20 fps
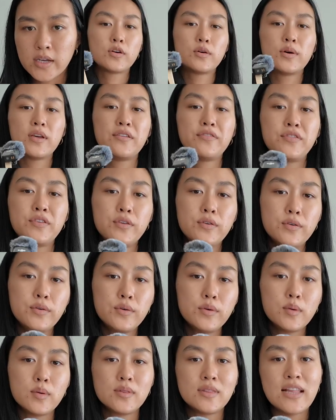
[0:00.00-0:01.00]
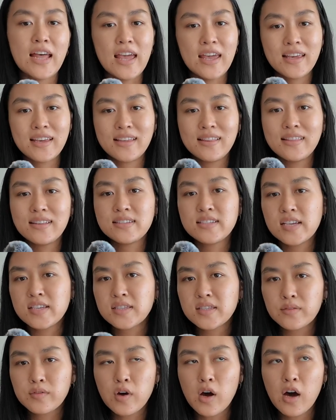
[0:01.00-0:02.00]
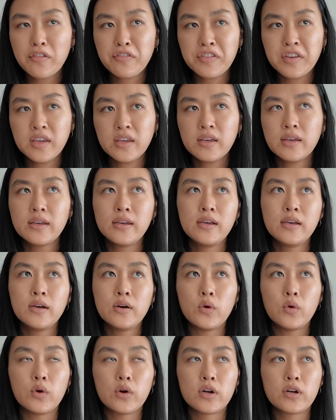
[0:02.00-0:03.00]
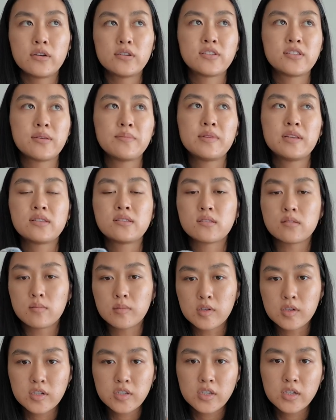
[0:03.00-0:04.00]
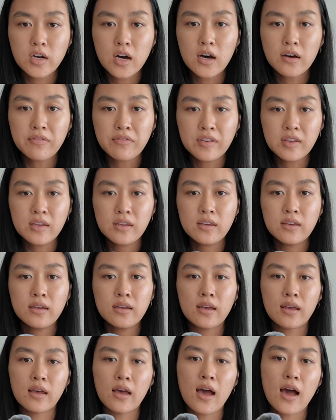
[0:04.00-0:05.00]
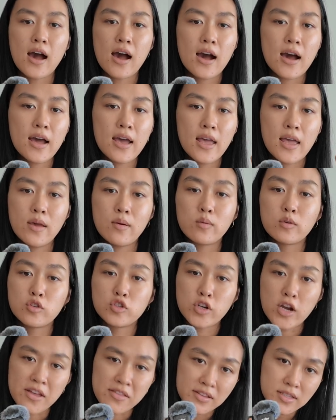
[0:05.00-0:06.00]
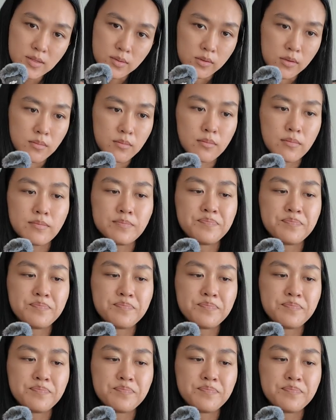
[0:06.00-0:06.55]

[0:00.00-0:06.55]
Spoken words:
So if you like the taste of coffee or something similar to coffee, I would try this one.